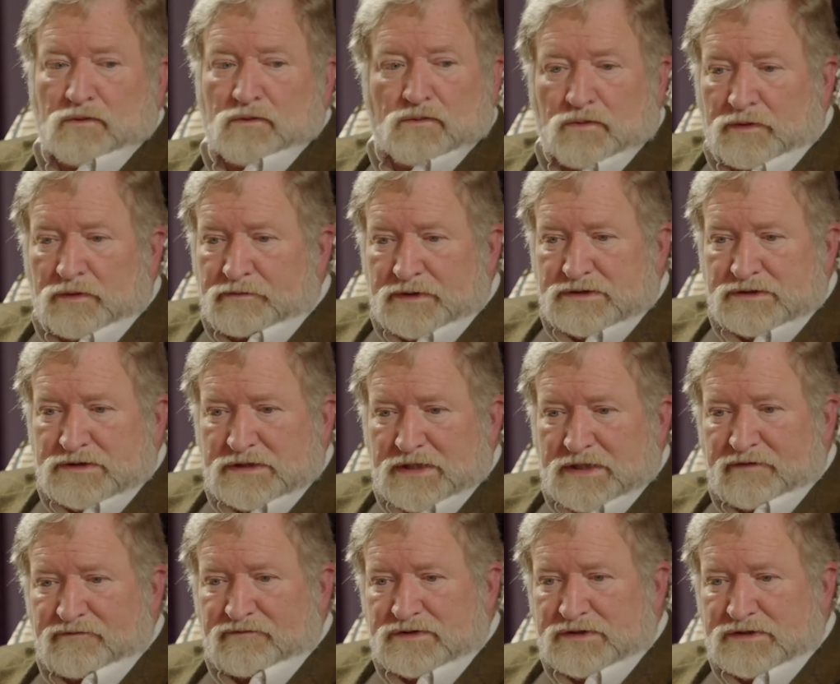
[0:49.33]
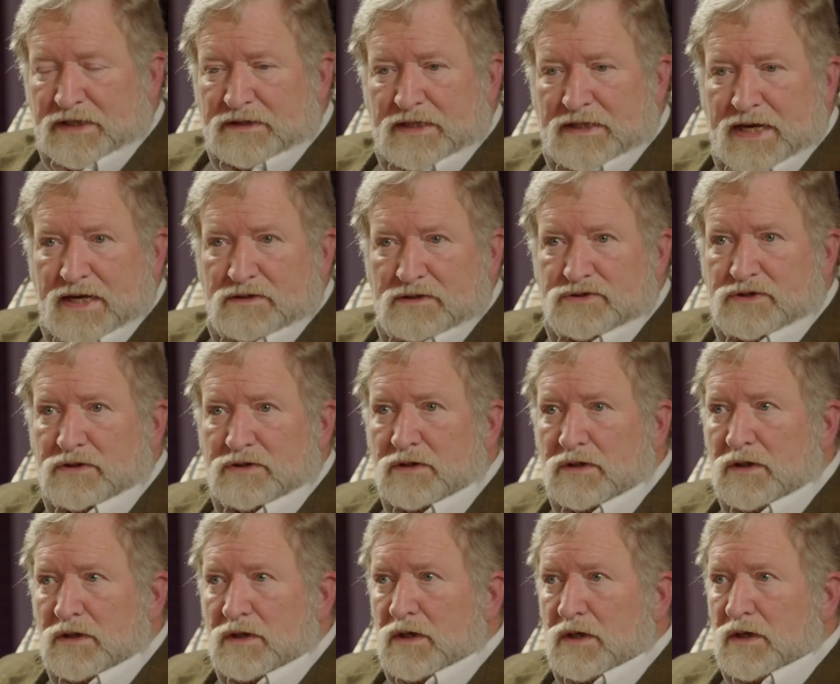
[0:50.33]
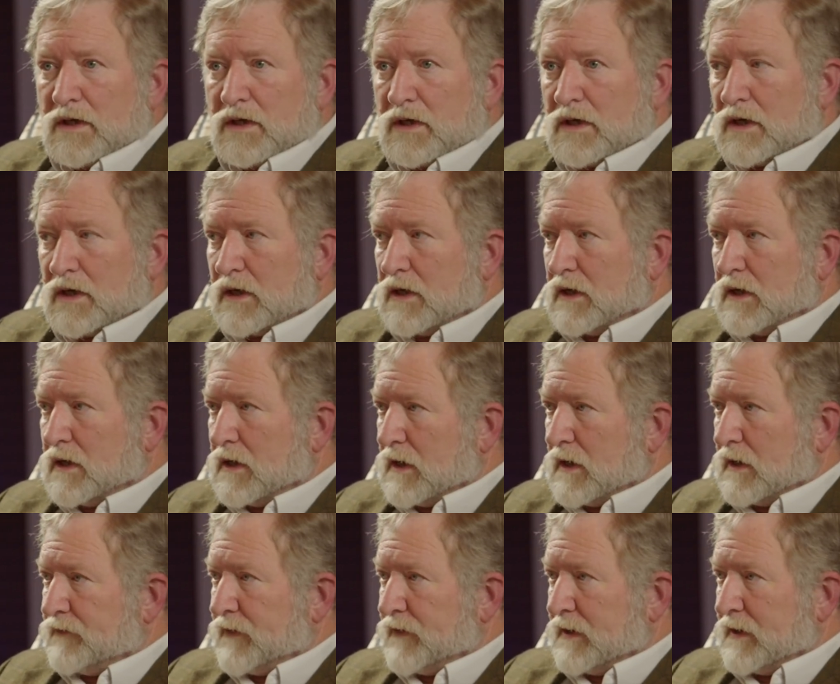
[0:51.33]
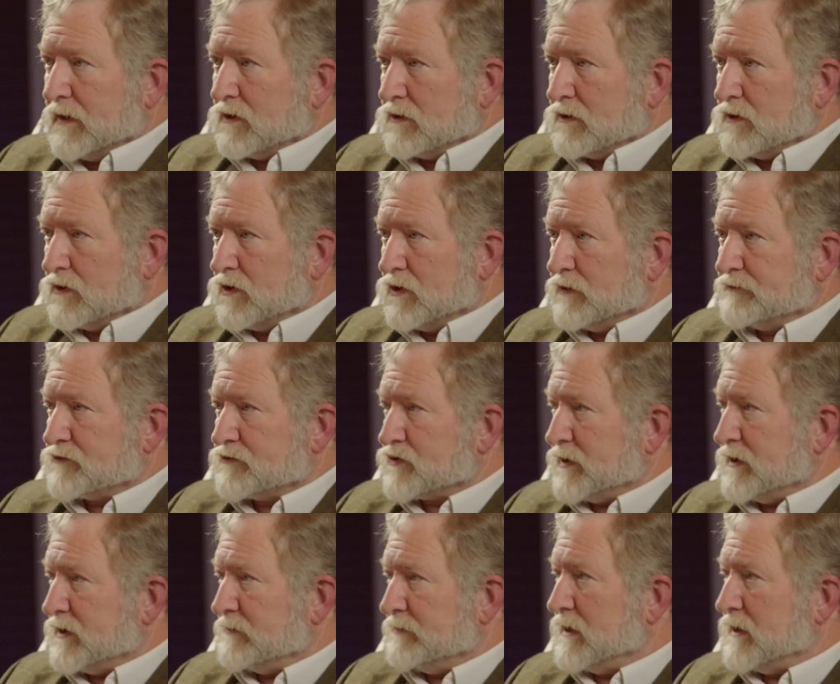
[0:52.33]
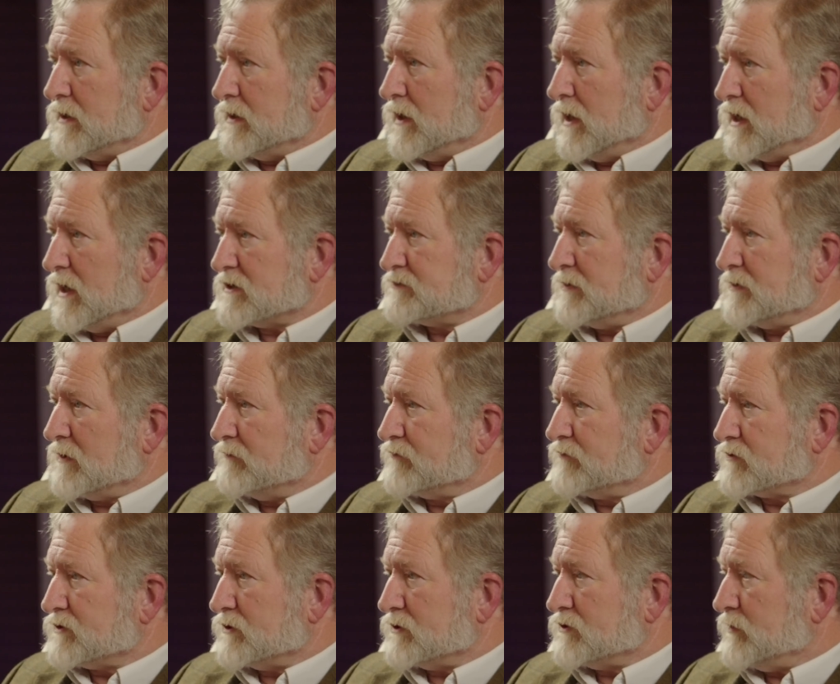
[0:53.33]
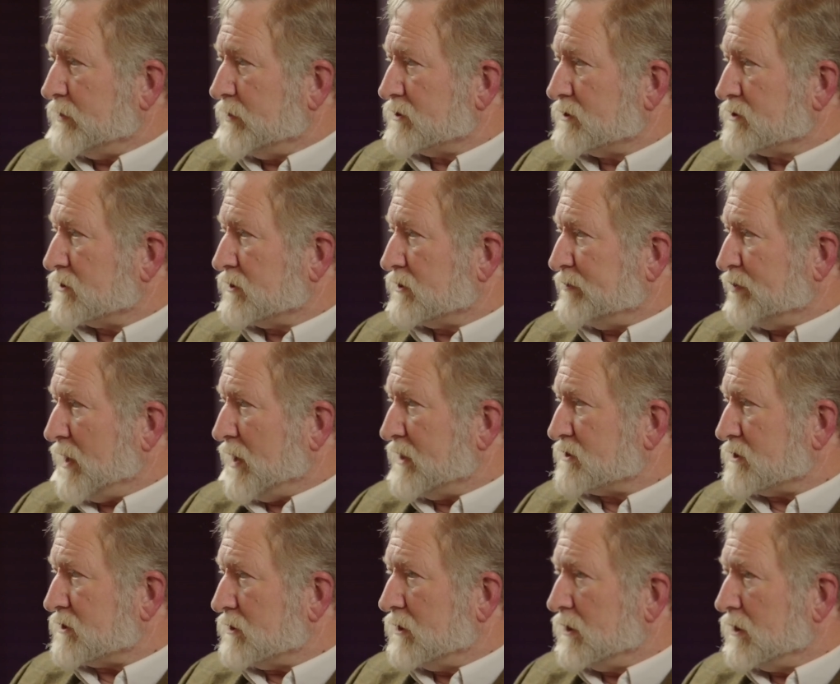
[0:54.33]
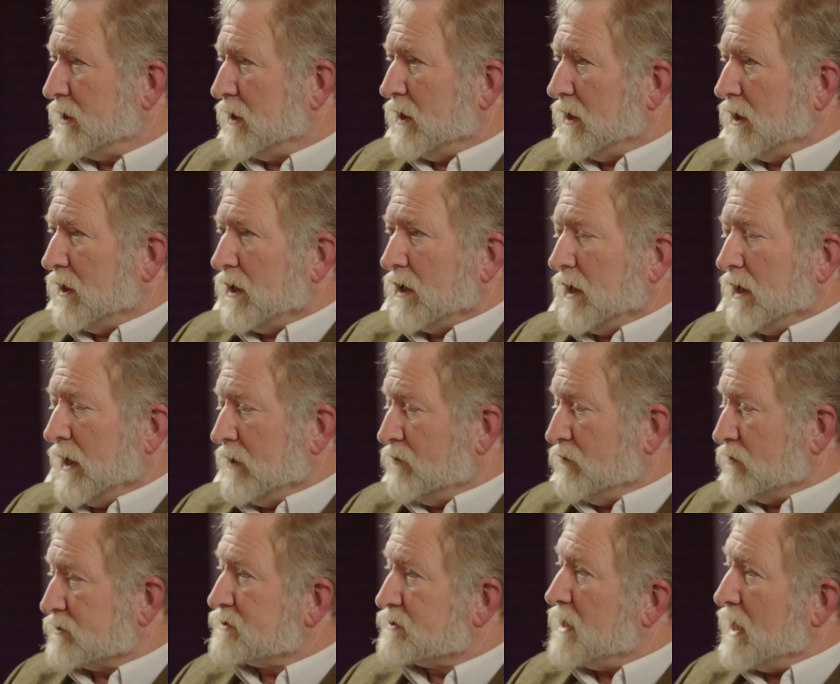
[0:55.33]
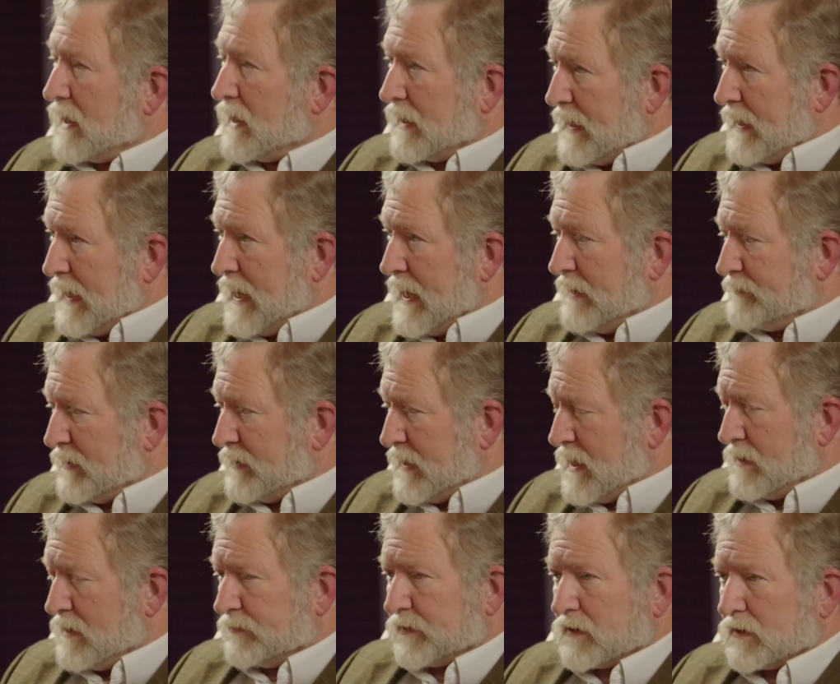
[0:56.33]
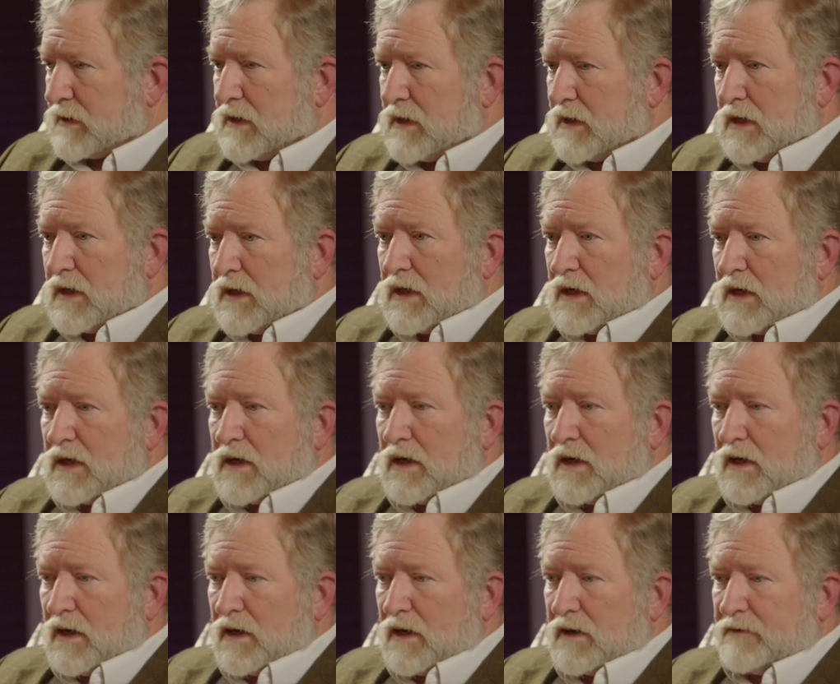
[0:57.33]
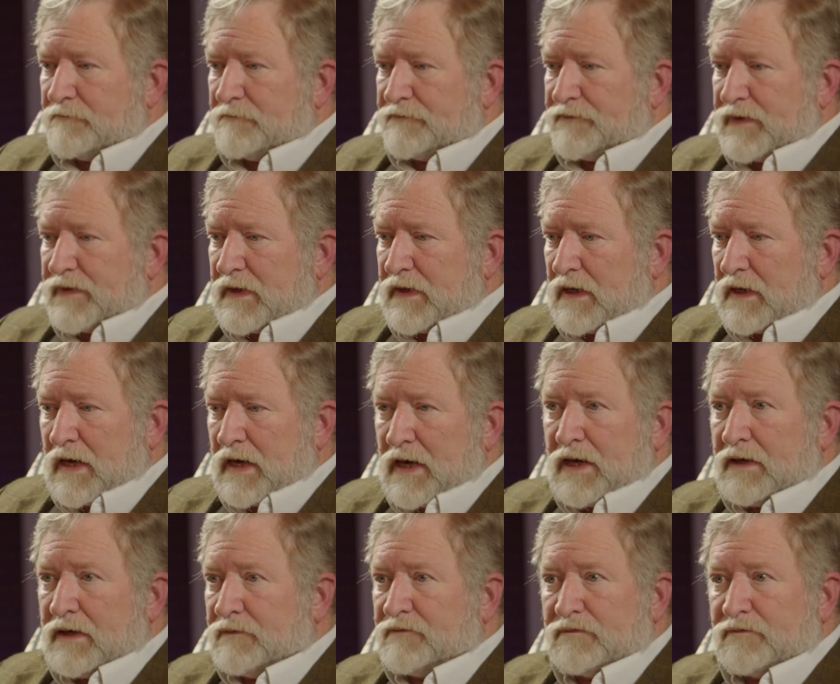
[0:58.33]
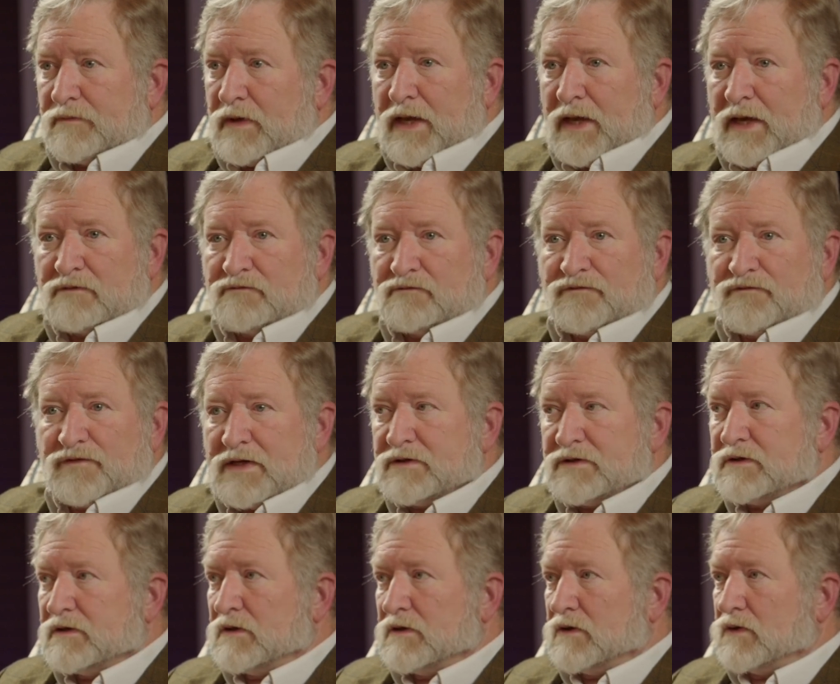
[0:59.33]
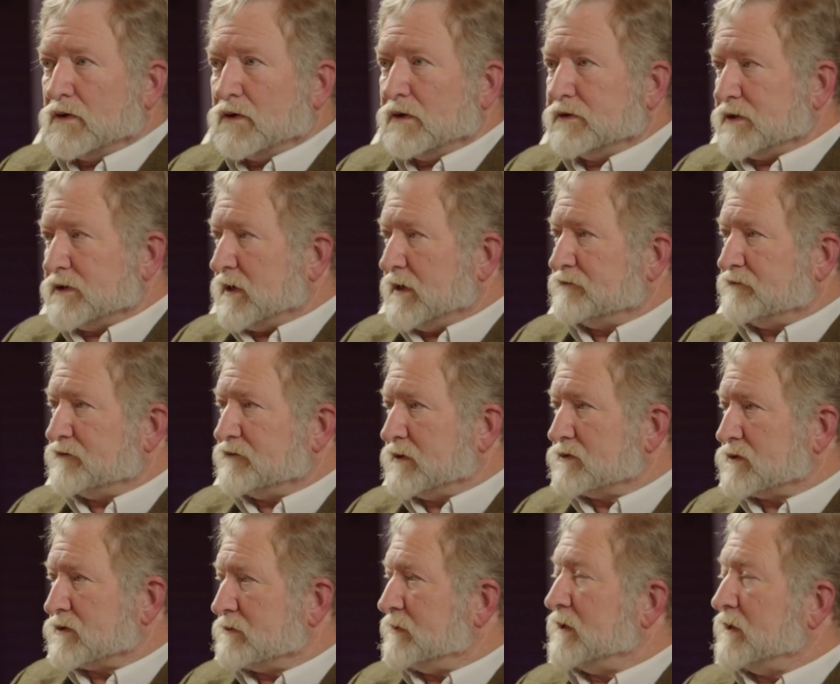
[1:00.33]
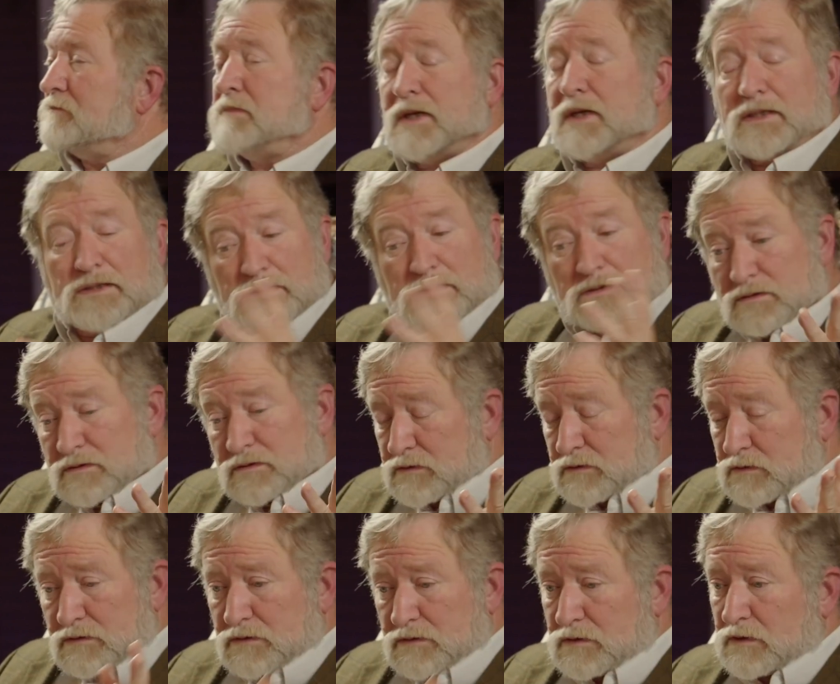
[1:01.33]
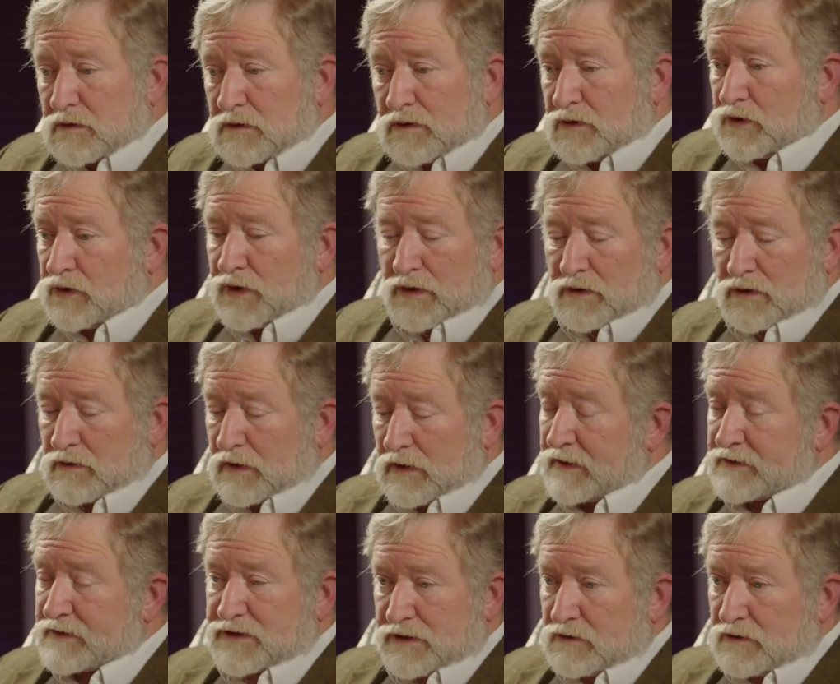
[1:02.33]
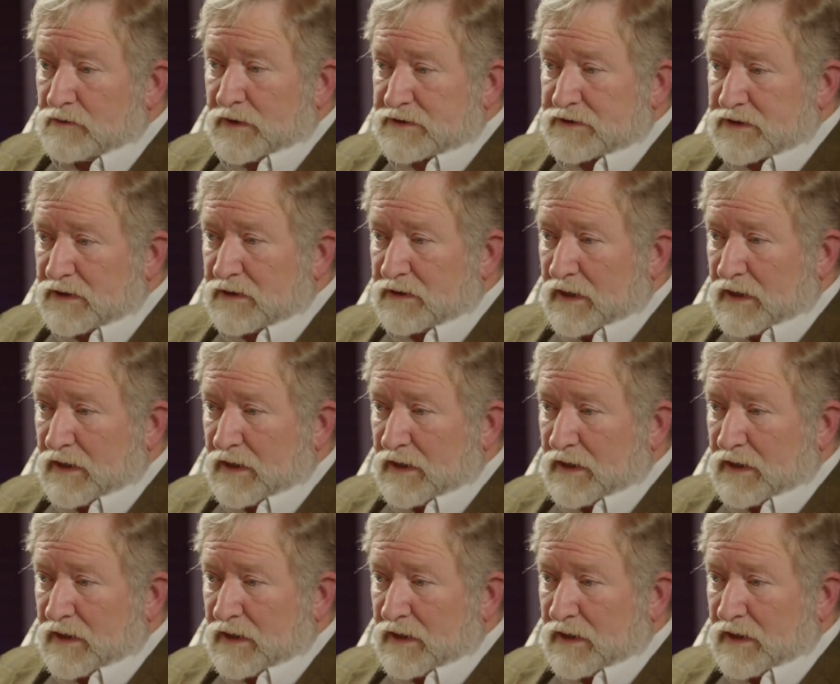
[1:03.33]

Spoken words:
when Mrs. Davis had cancer, they could have treated me in the hospital for situational depression. I was not a happy camper. I had faith in the Lord, thought everything was going to be, but, I still wasn't